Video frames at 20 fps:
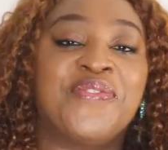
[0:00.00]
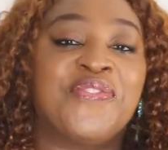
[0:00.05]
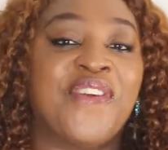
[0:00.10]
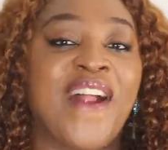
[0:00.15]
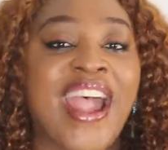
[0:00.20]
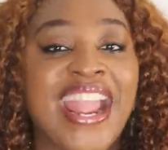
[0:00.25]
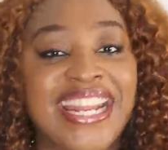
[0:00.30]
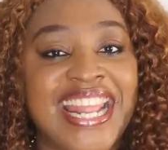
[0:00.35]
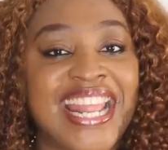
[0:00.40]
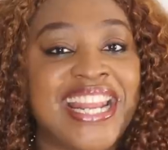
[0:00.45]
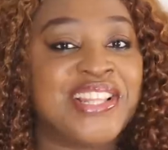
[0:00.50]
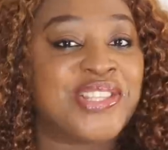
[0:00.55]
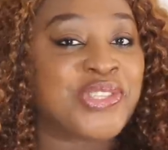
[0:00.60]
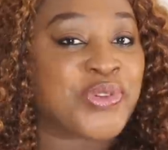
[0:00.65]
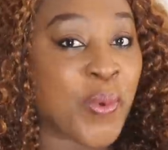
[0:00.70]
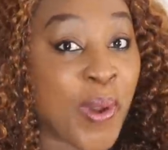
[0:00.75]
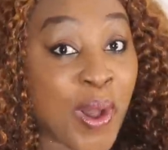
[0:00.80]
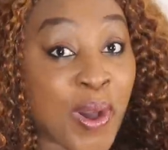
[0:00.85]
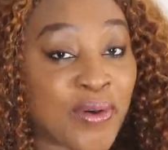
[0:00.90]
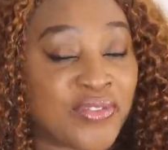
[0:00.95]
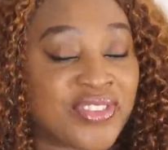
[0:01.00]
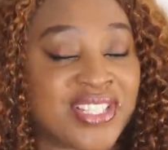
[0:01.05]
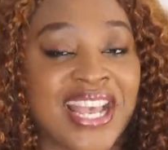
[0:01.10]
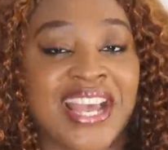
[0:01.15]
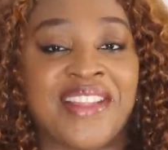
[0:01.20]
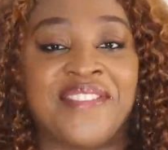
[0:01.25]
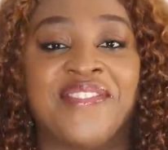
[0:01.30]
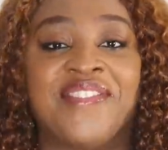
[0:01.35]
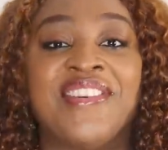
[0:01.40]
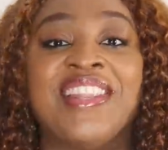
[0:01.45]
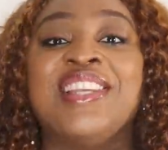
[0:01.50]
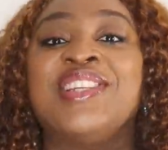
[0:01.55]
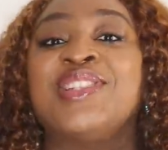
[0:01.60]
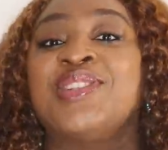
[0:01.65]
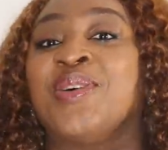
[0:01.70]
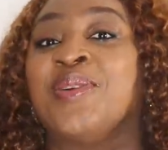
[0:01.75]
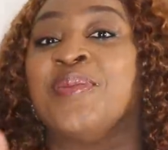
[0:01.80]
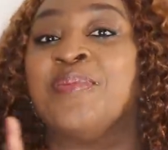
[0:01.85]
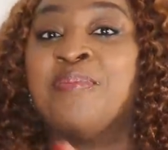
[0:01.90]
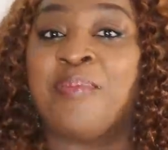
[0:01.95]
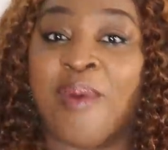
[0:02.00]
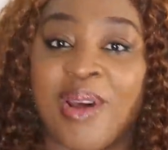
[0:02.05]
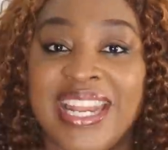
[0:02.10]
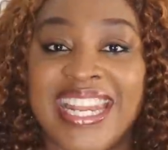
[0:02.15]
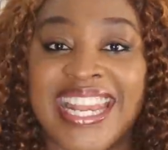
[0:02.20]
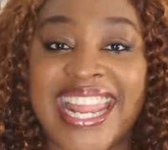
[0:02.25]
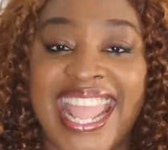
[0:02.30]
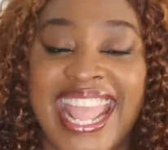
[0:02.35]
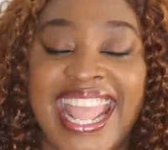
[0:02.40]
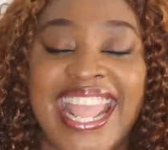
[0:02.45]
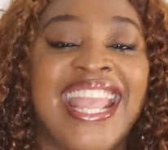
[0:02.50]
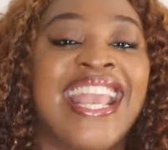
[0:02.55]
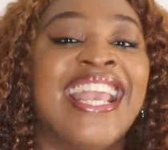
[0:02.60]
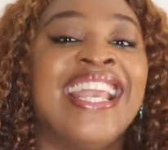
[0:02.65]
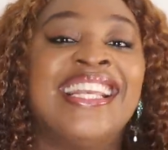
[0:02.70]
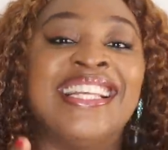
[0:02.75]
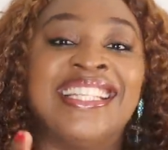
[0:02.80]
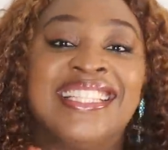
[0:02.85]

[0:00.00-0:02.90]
Friday the 12th and finished on Monday